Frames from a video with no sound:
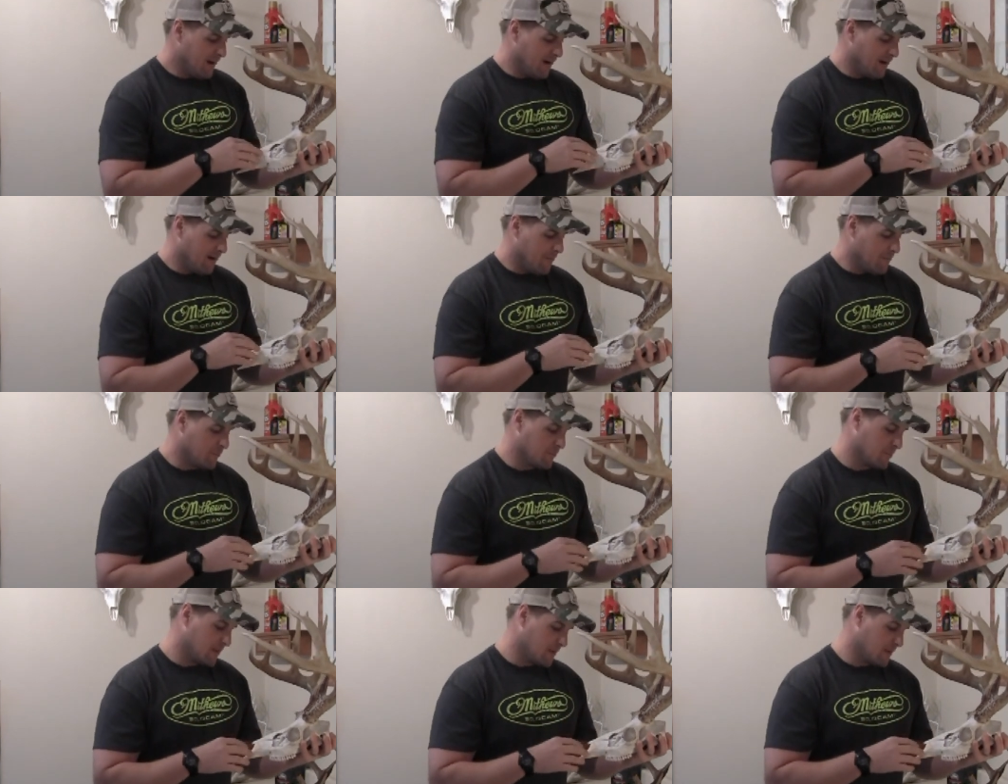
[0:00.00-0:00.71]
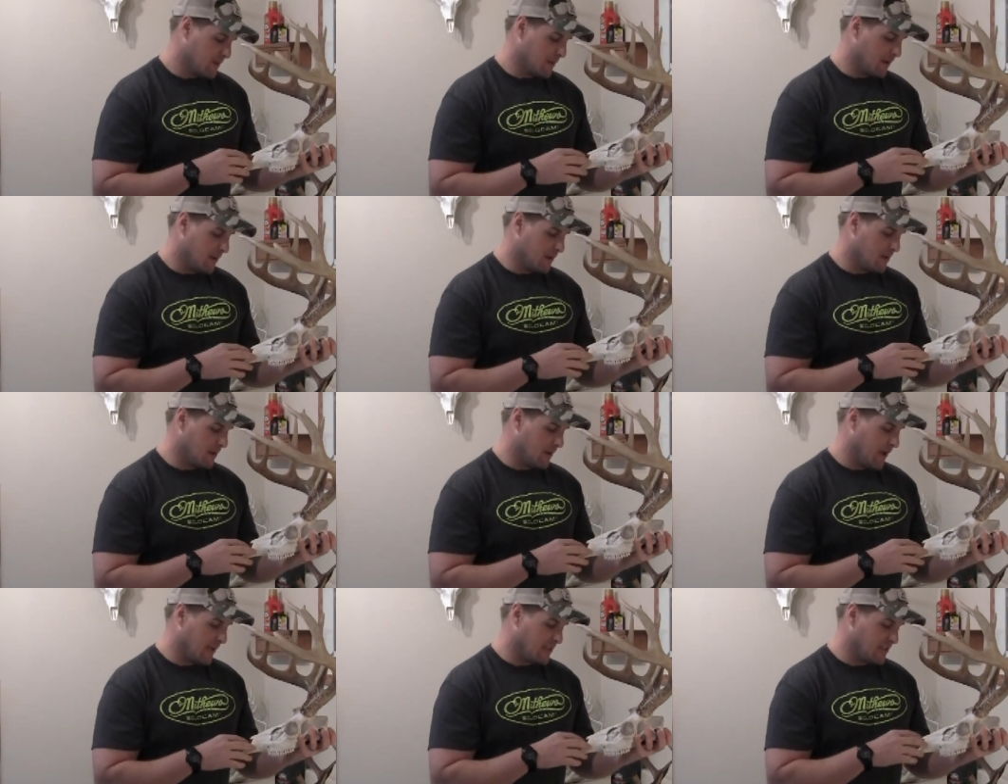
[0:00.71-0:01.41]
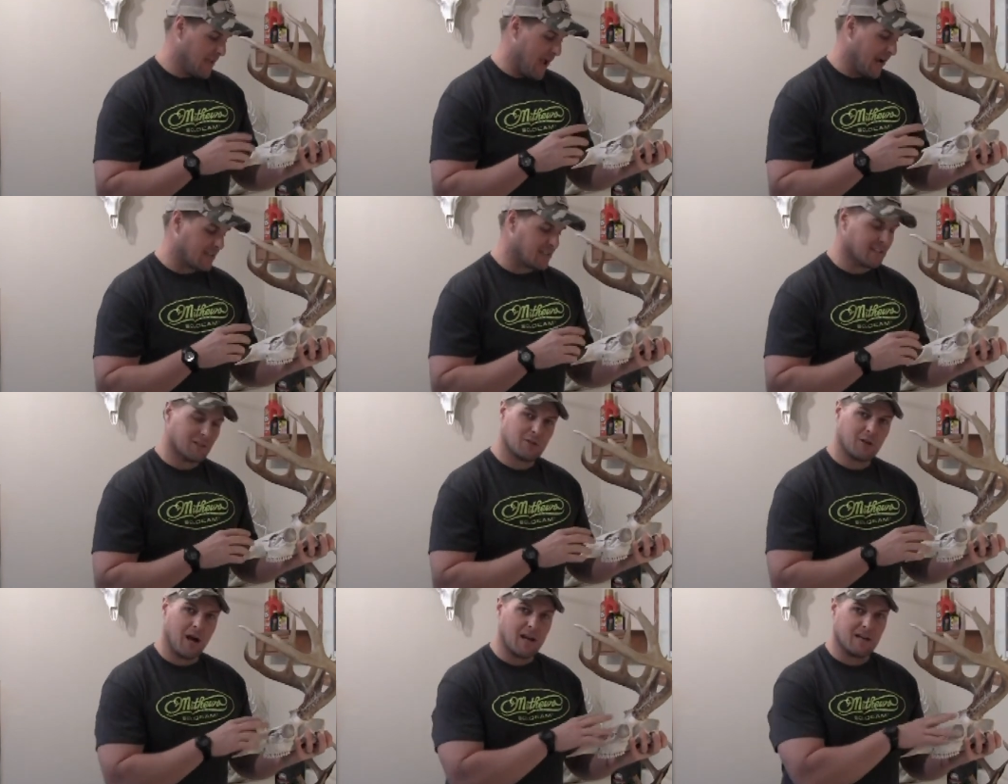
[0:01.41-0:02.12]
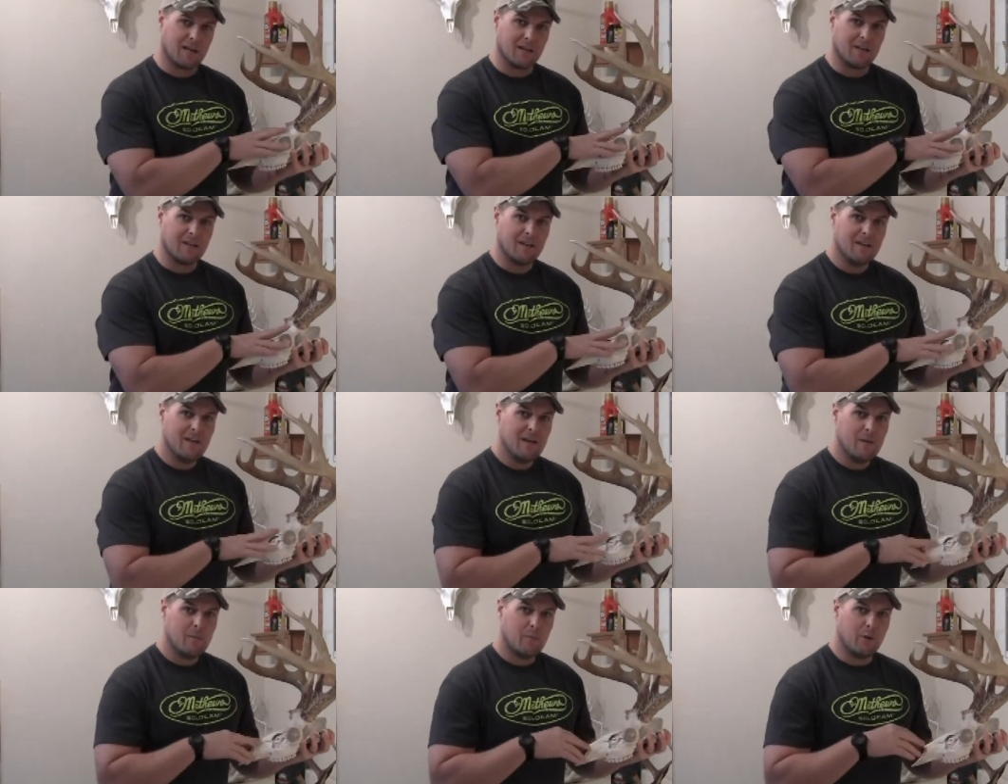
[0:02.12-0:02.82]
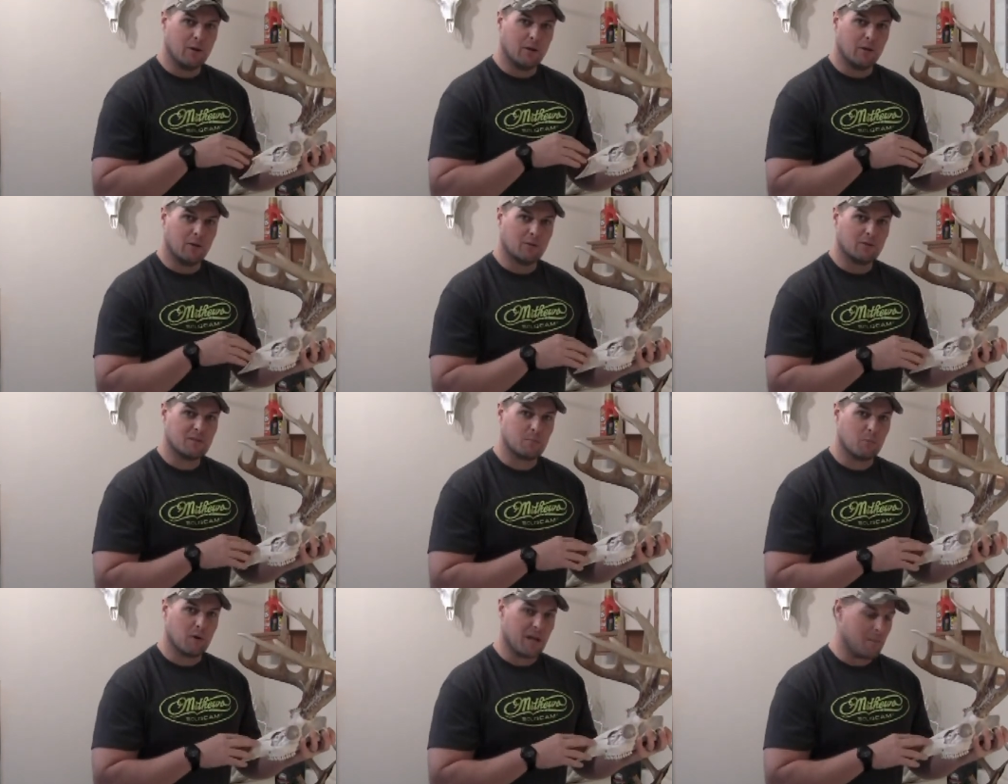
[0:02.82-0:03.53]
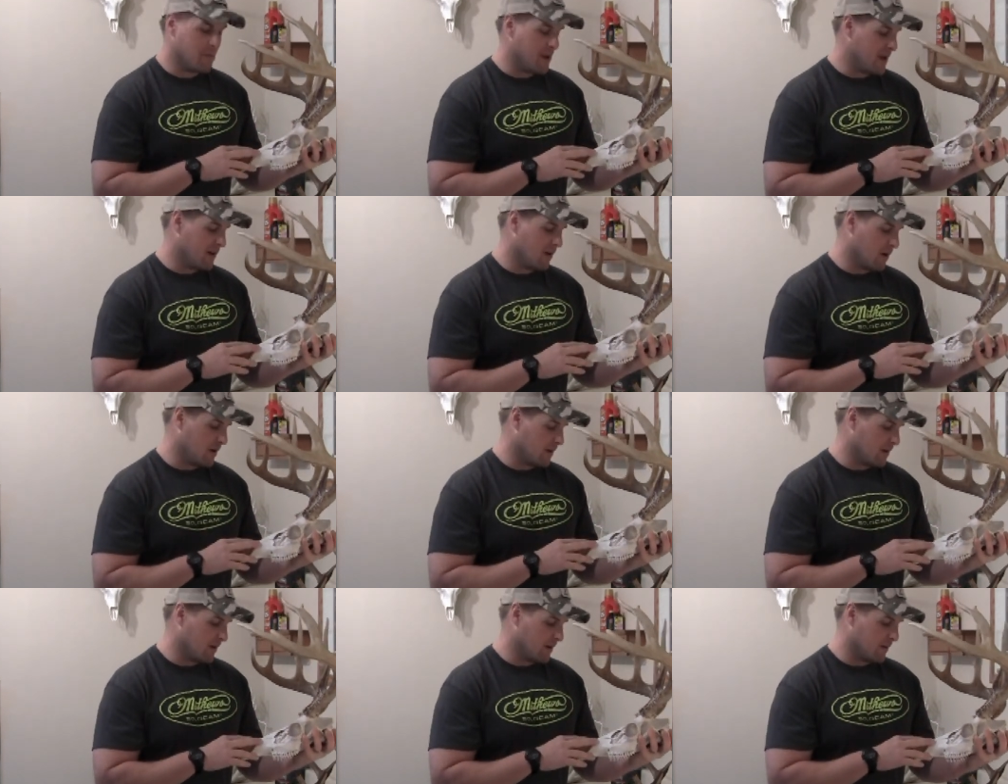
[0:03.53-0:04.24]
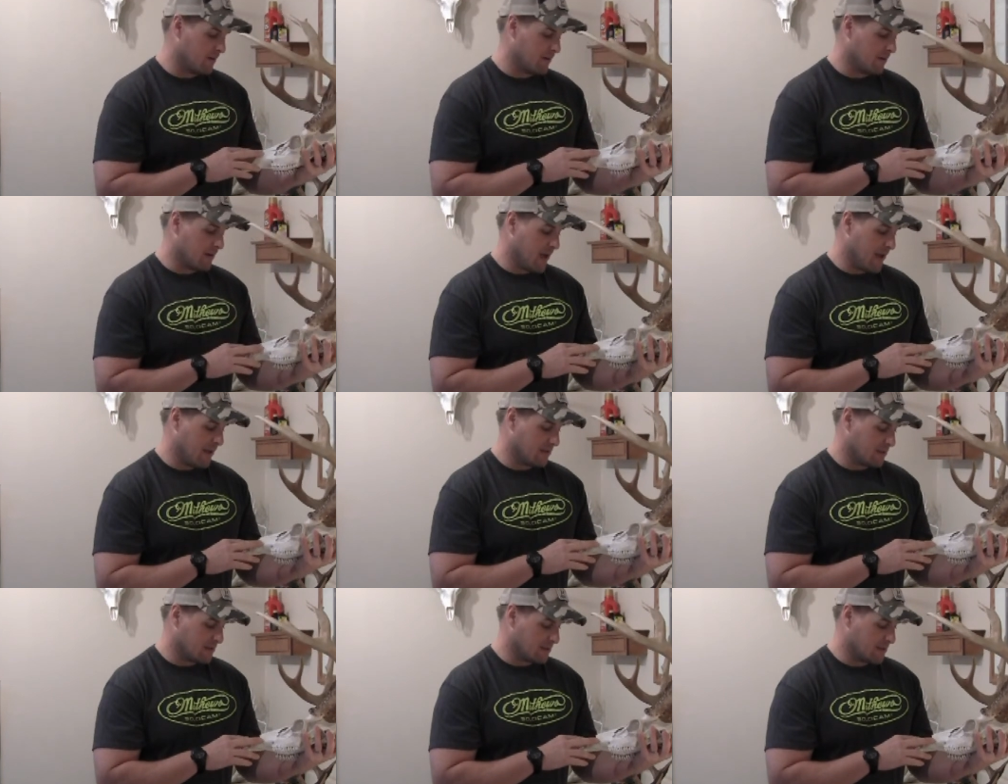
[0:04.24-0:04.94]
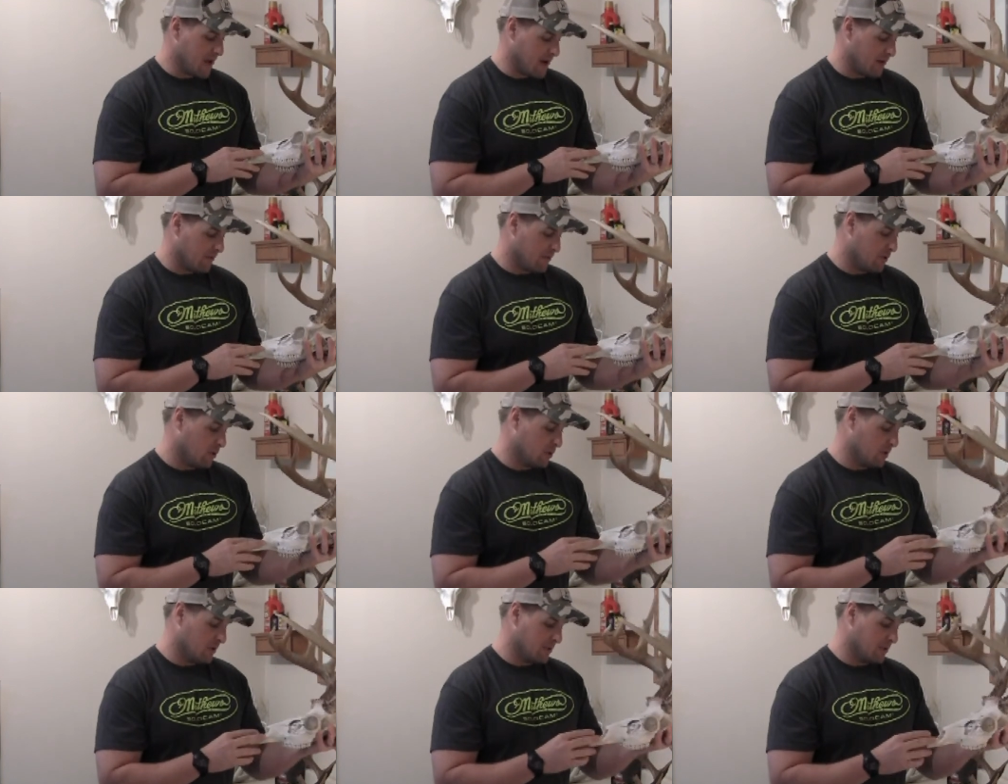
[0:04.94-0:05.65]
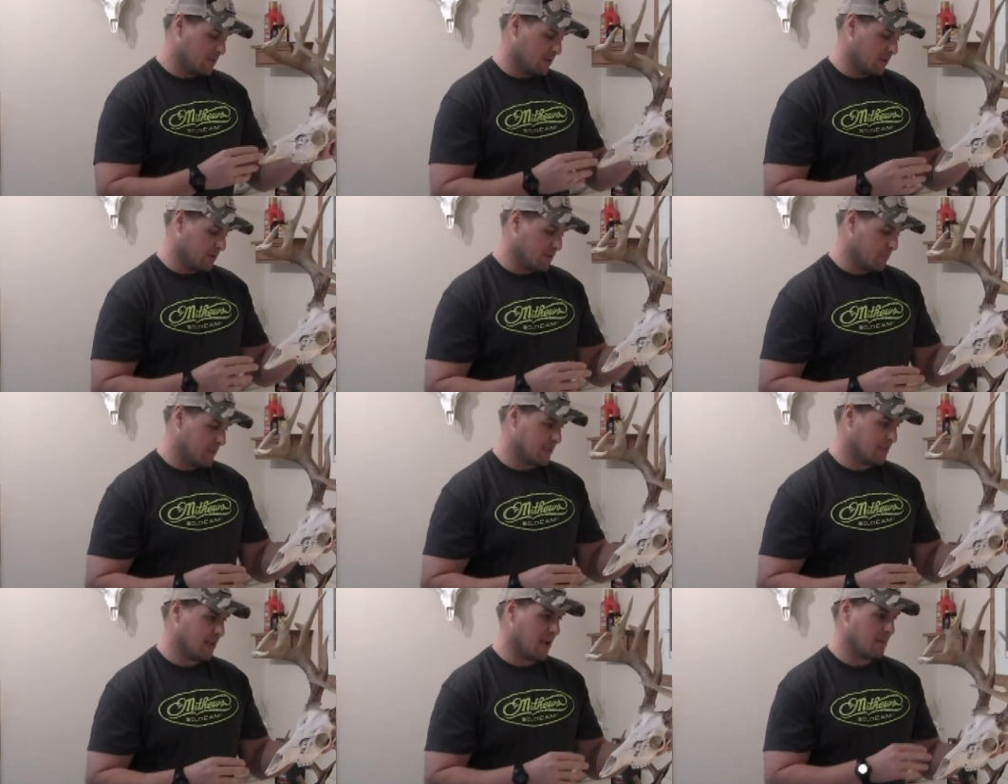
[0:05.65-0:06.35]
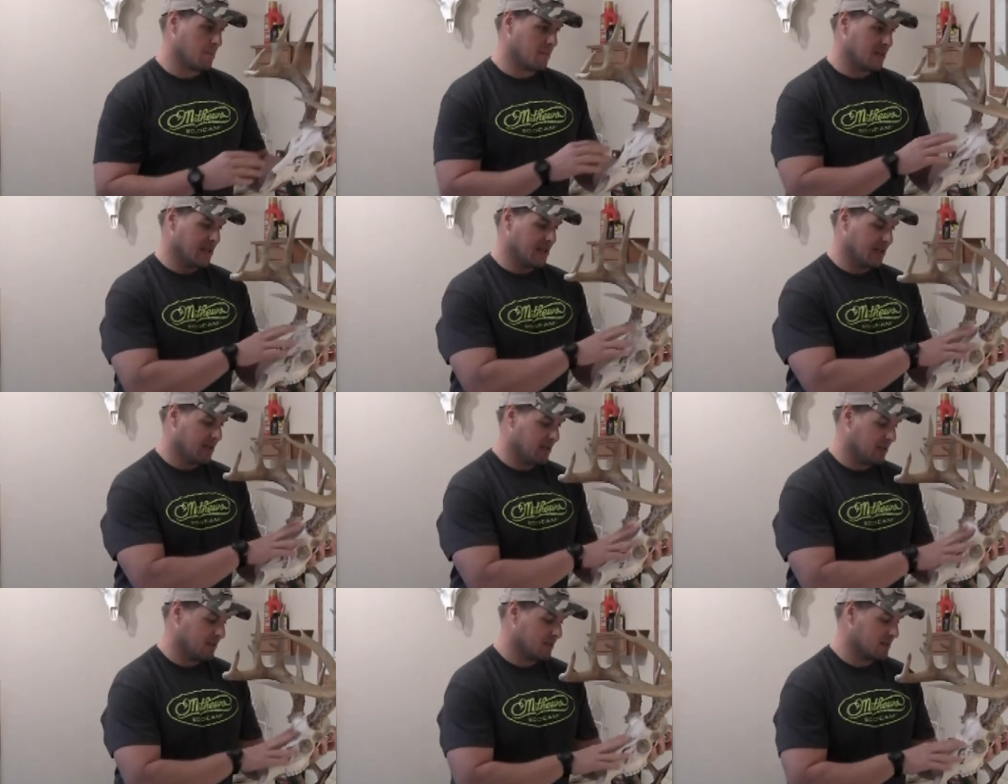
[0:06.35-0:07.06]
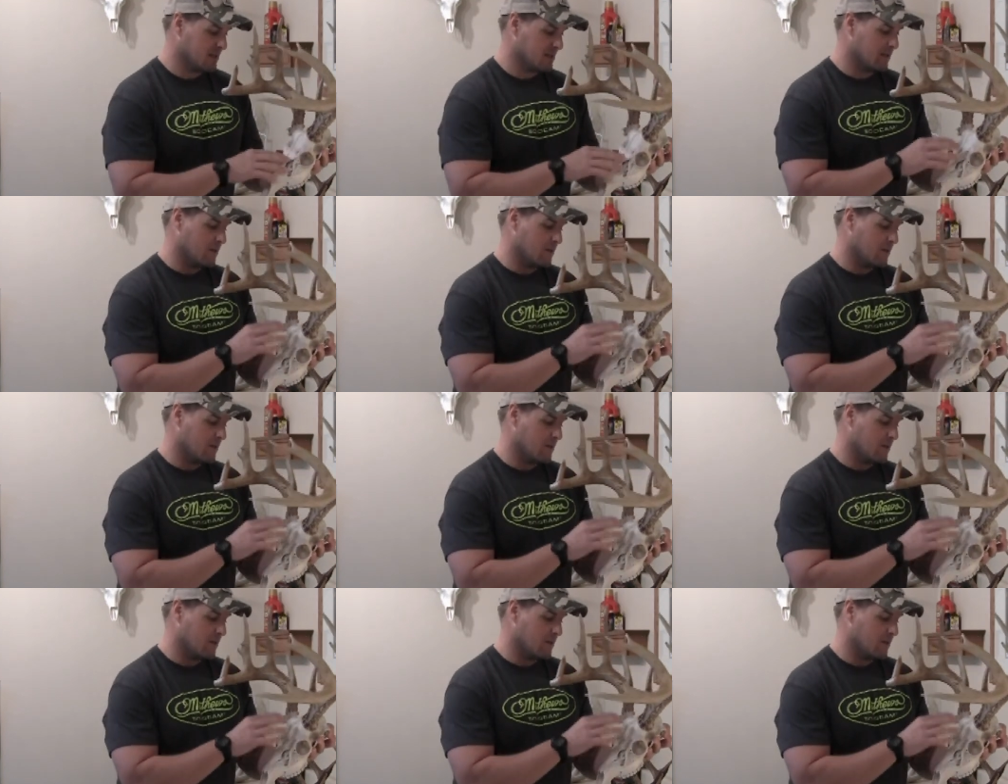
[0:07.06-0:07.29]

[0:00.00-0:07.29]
I actually tried to put a little spray paint on there, and that just kind of ruined it. So I spent time cleaning it.